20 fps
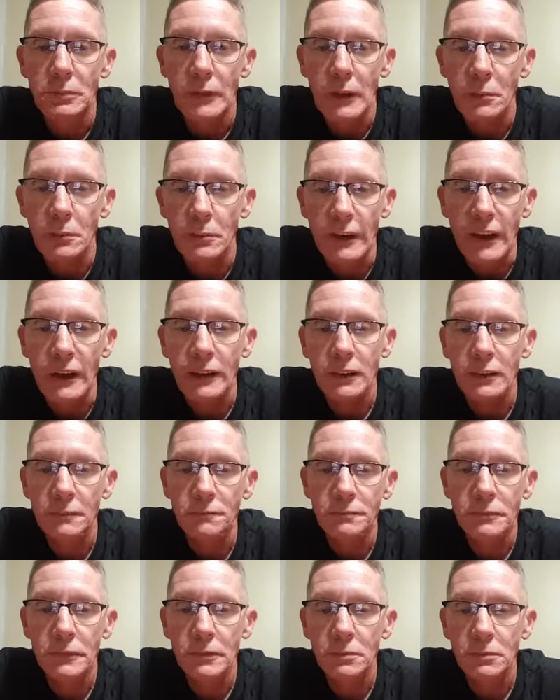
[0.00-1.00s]
I'm back.
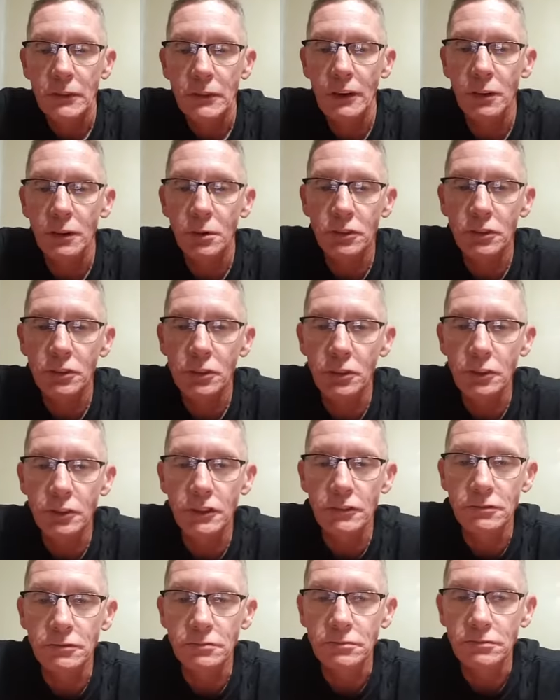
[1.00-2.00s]
How you doing,
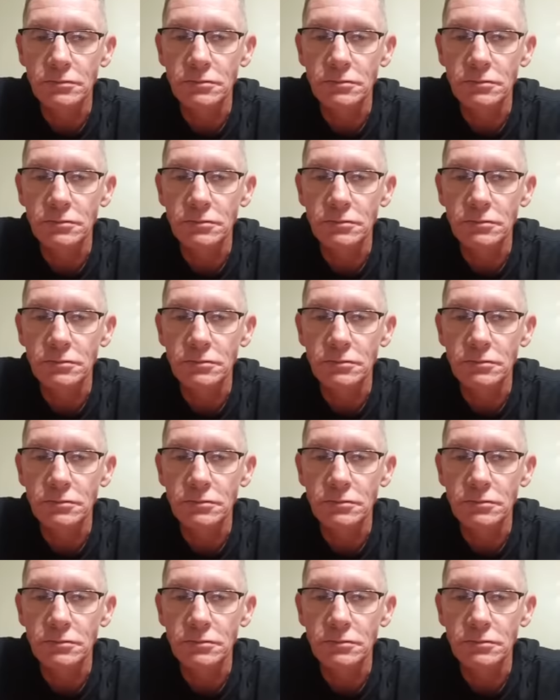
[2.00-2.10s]
Susan?